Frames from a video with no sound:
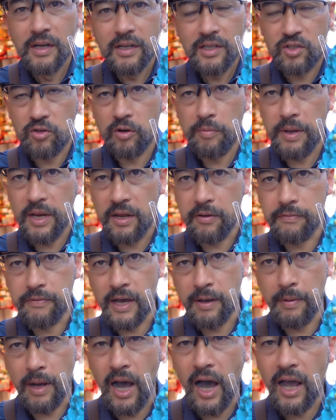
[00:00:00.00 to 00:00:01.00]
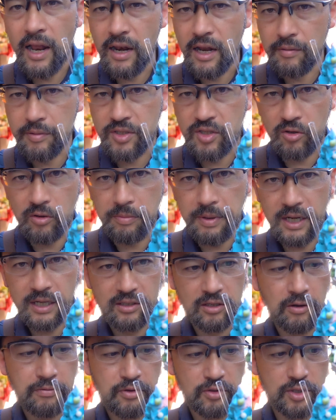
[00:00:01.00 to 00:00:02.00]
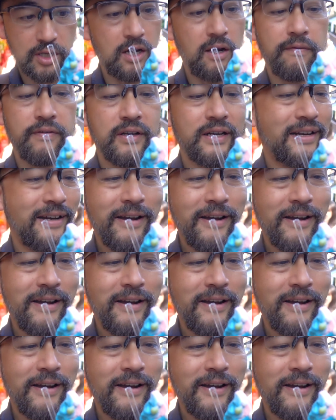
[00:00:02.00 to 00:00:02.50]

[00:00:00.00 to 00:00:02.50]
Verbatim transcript: strawberry flavor. I love strawberry soft serve.